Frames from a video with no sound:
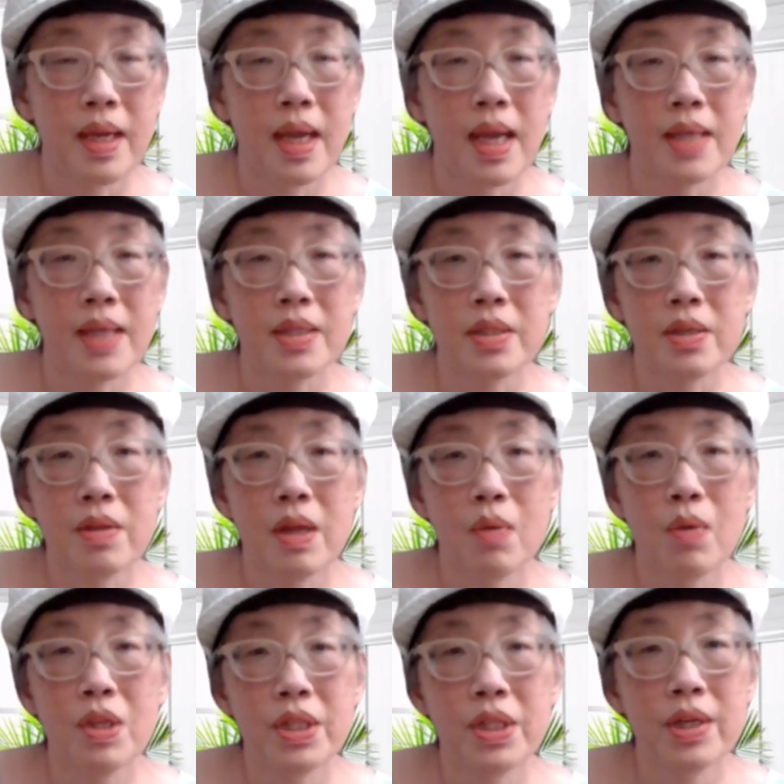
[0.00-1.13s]
And so then
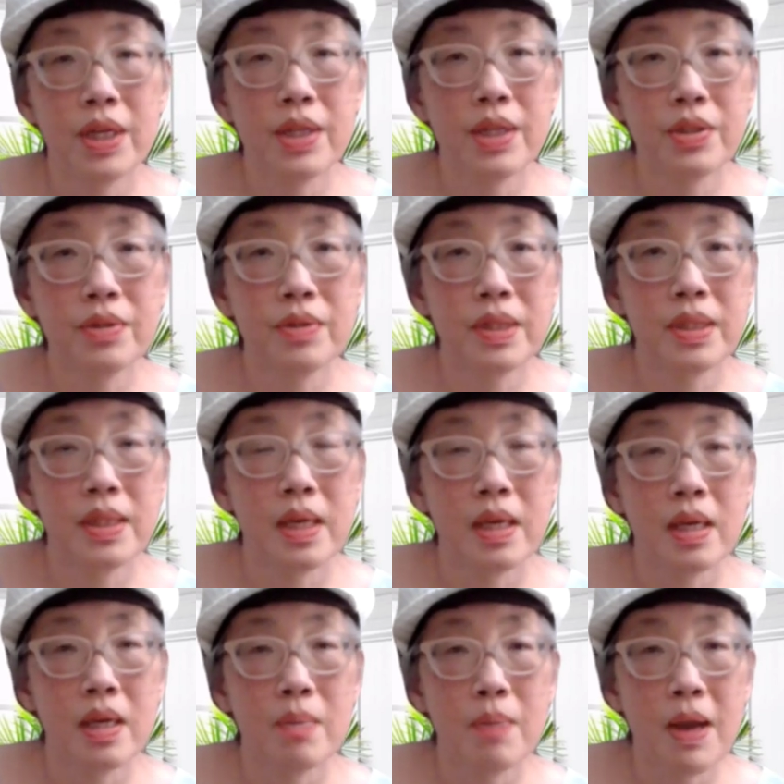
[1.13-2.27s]
what you're going to do is
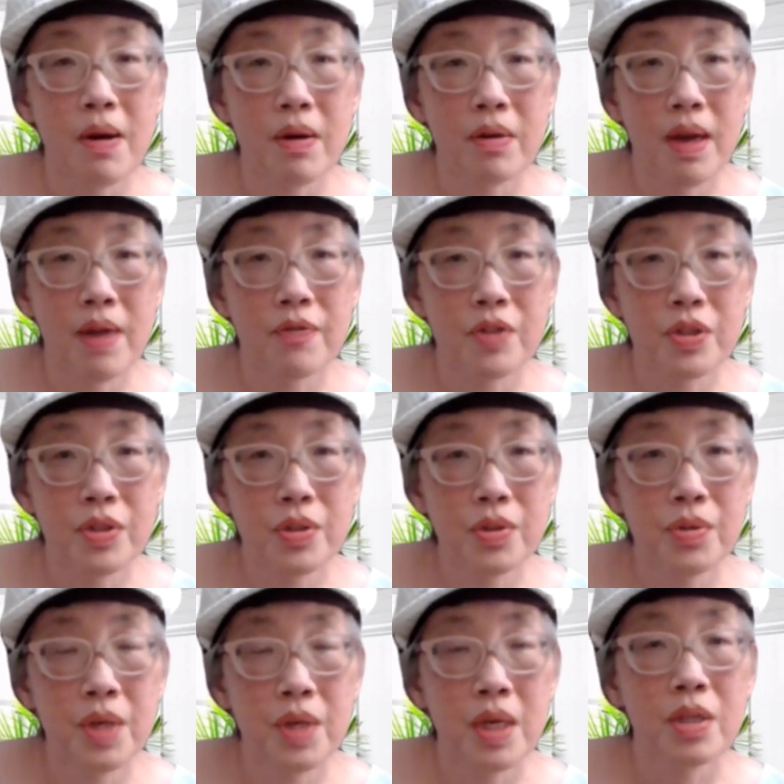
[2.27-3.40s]
paragraph
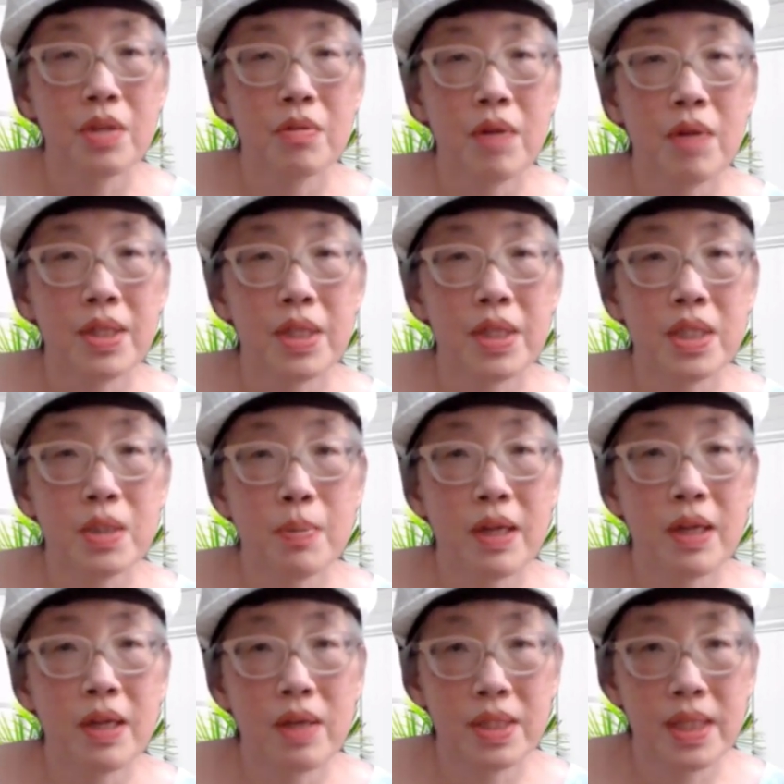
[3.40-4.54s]
2, you write just about
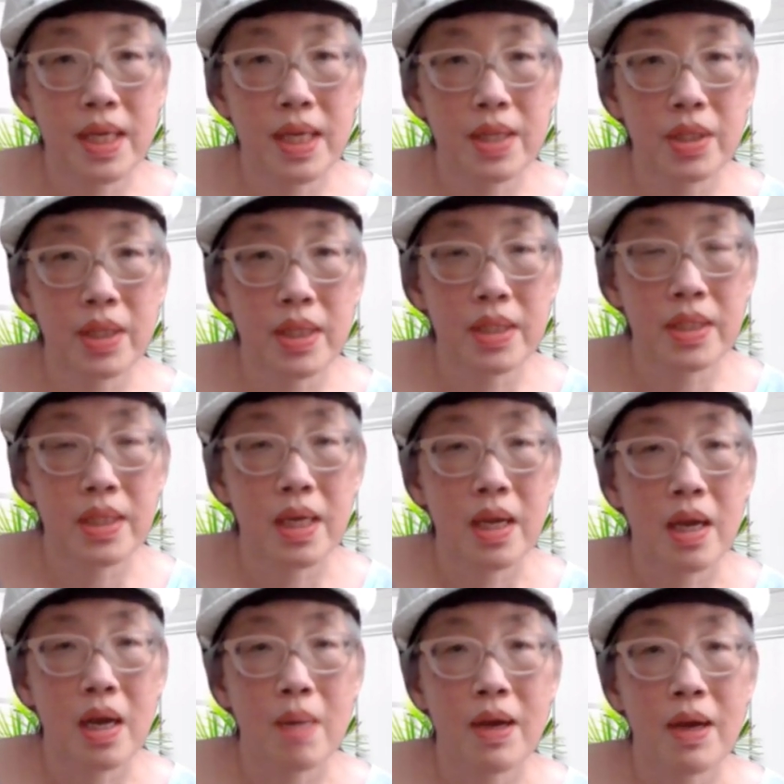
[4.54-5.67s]
Los Angeles,
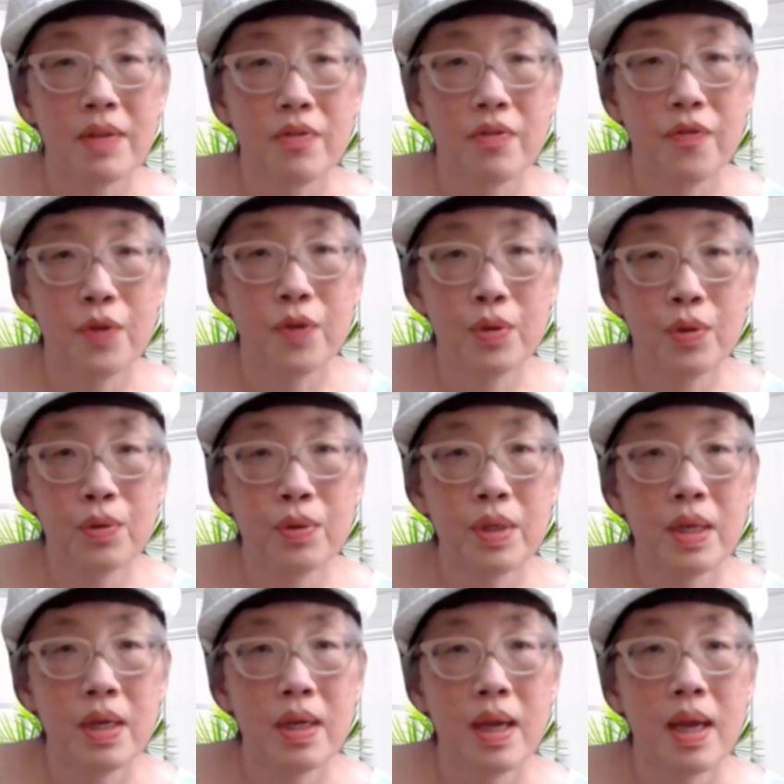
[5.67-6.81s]
about the food,
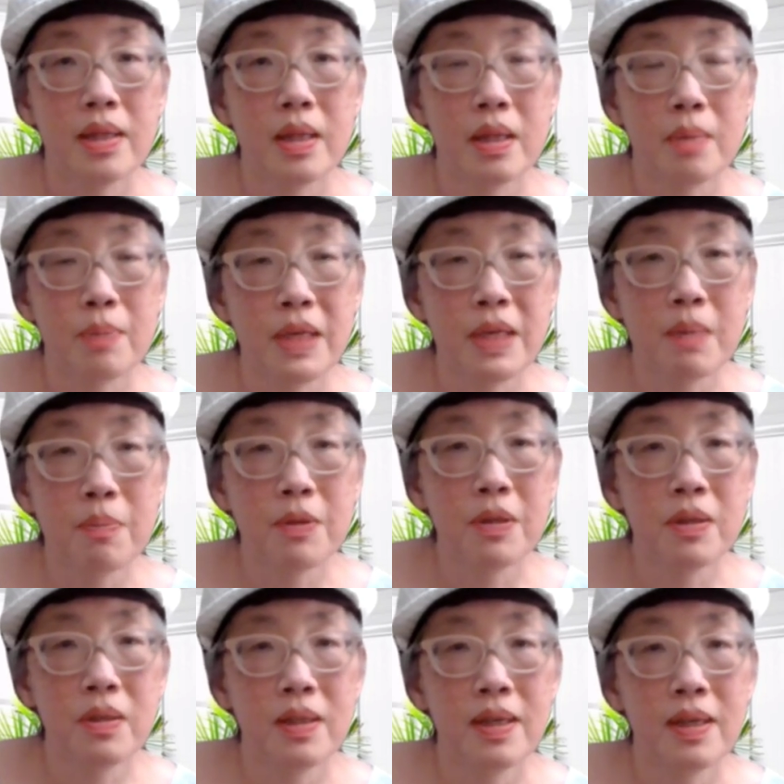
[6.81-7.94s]
and then the
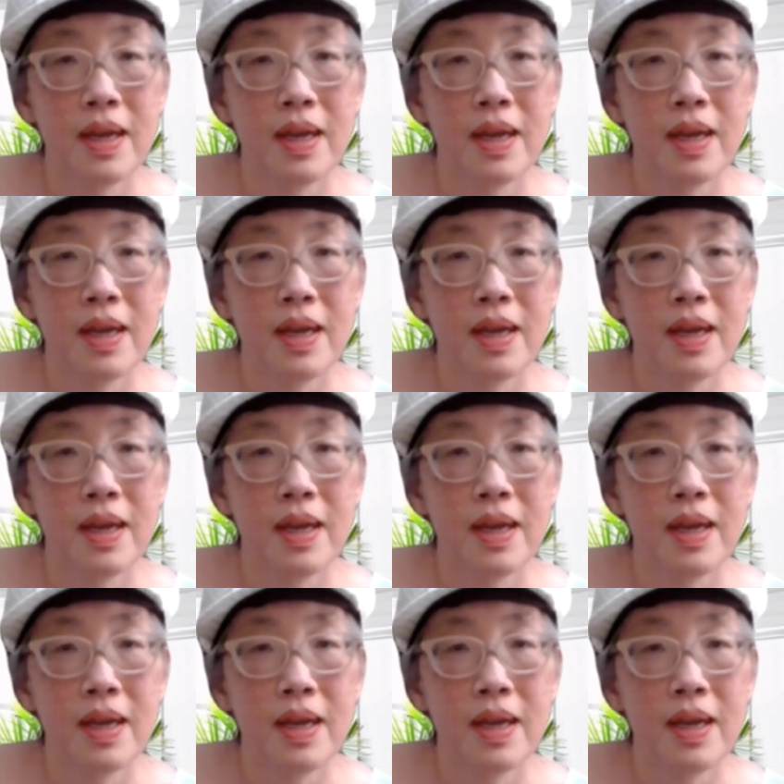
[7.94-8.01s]
people,